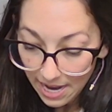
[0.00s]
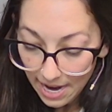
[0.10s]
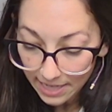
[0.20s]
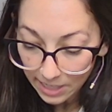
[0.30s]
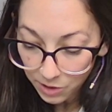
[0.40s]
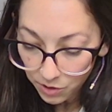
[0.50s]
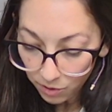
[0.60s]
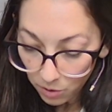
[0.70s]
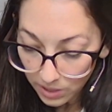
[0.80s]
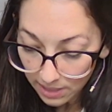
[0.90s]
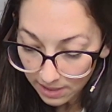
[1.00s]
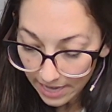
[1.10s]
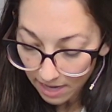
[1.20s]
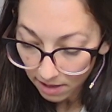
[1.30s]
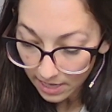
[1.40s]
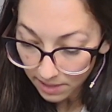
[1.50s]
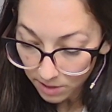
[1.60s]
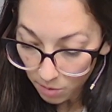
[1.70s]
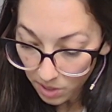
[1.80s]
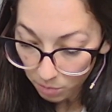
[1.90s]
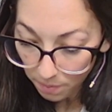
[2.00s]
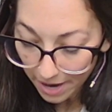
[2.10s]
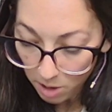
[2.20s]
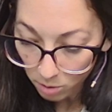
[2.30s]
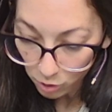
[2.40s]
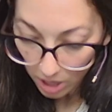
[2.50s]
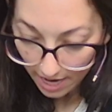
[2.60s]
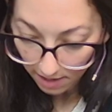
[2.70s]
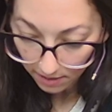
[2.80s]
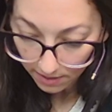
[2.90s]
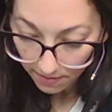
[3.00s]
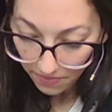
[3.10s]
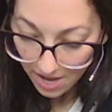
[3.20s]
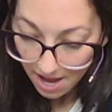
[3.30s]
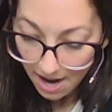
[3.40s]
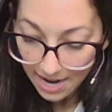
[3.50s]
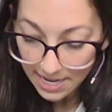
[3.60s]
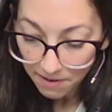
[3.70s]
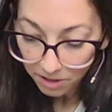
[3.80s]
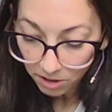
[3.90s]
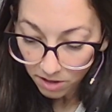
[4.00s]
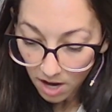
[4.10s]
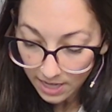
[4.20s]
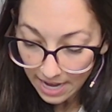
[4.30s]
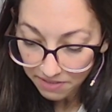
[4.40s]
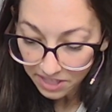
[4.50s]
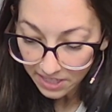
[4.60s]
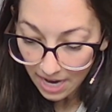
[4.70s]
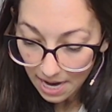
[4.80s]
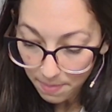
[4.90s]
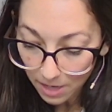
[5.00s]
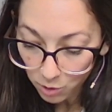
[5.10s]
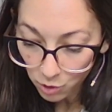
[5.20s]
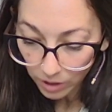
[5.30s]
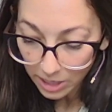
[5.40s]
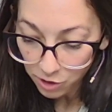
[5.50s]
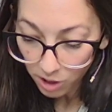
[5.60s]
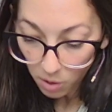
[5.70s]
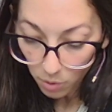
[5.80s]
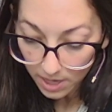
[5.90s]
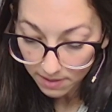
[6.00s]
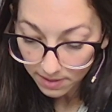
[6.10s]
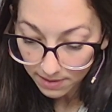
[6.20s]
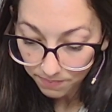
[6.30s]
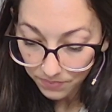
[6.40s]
and I stroked his hair as though he were my own child. I never thought at the time how strange it all was.